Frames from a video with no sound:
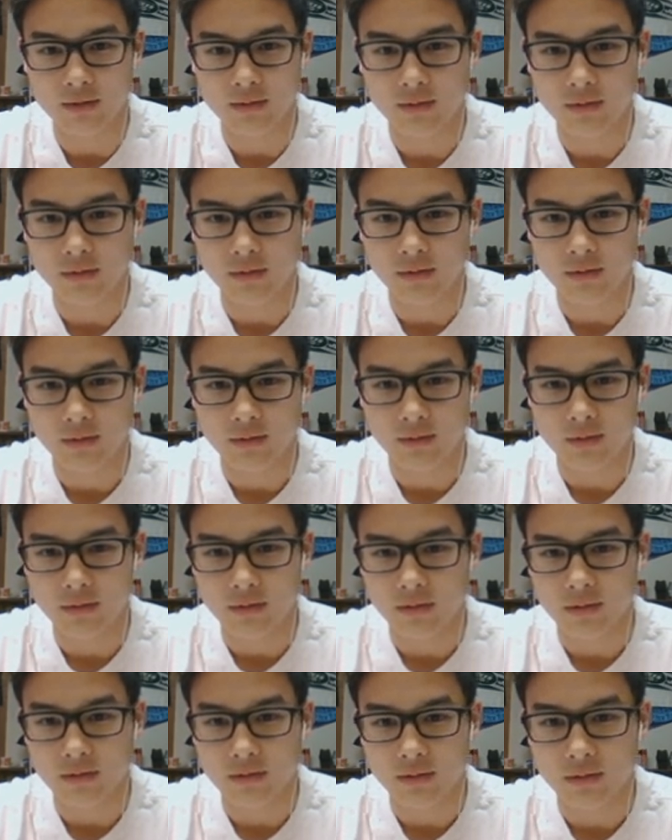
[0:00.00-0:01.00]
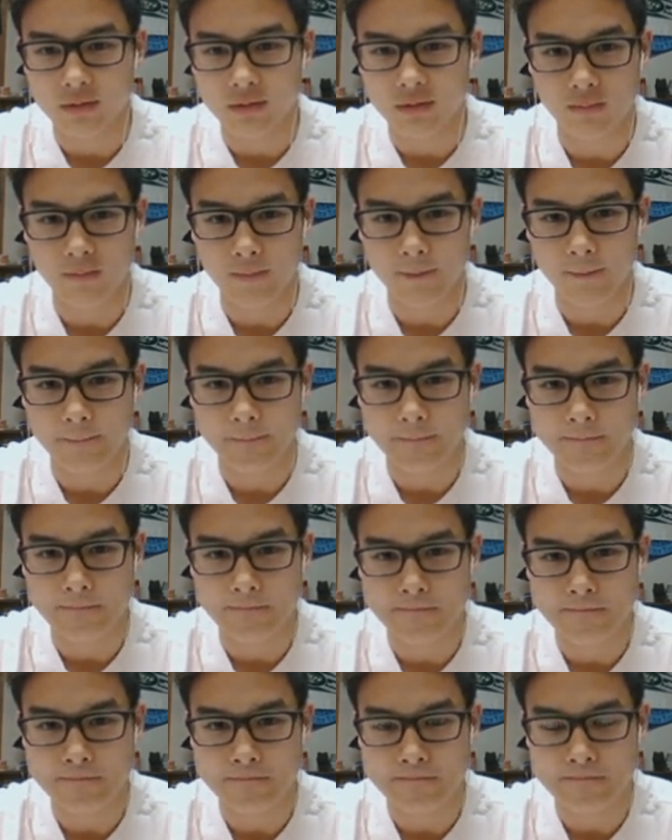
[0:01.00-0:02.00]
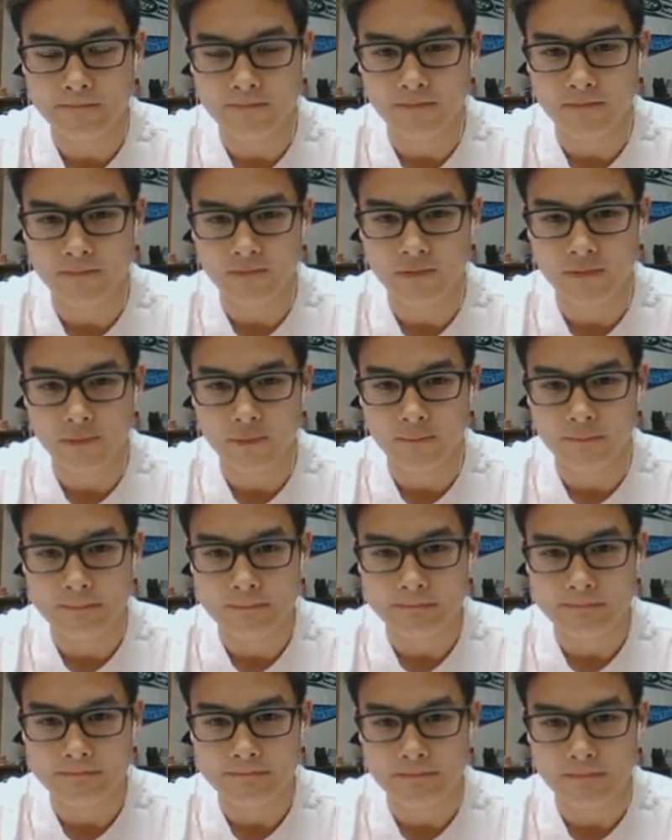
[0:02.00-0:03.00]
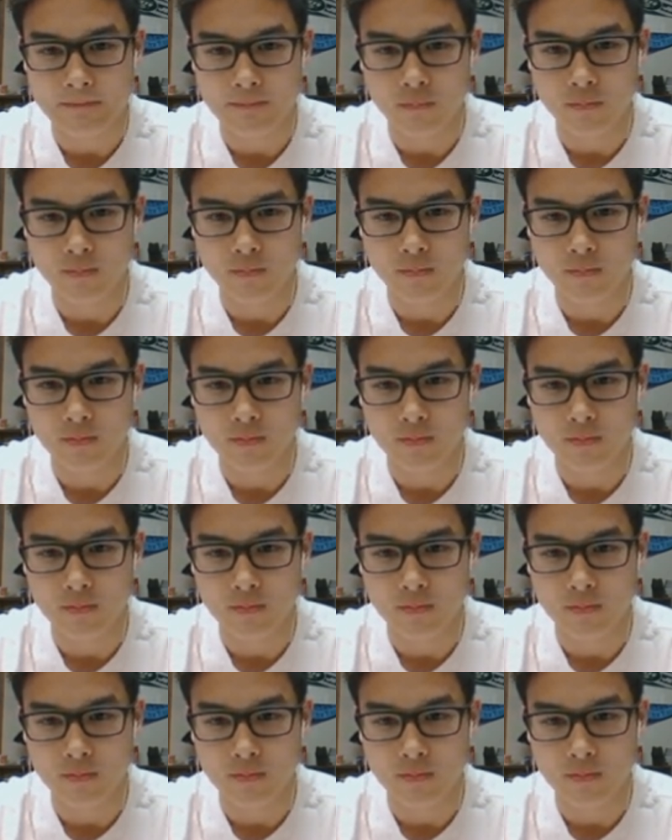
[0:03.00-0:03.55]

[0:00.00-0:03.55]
(silence)